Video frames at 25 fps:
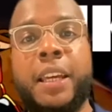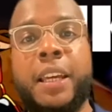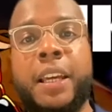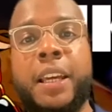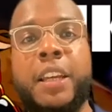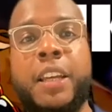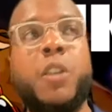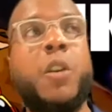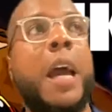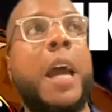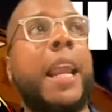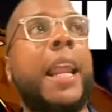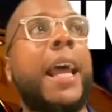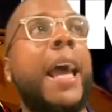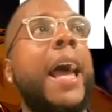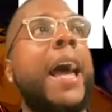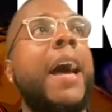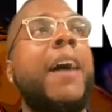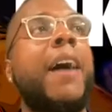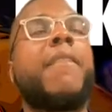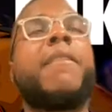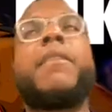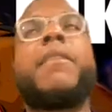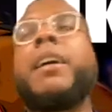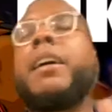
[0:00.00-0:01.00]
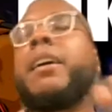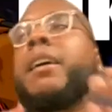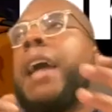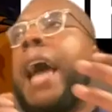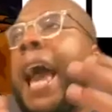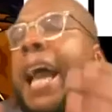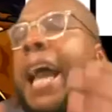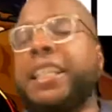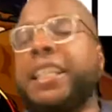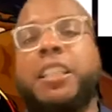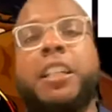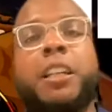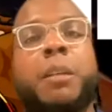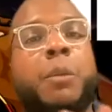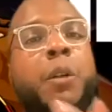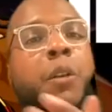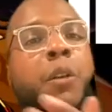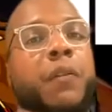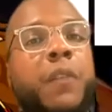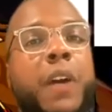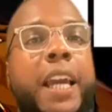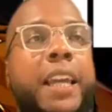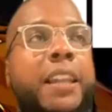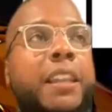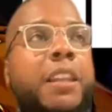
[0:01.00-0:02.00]
You got to have actionable
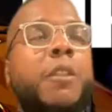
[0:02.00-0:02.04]
faith.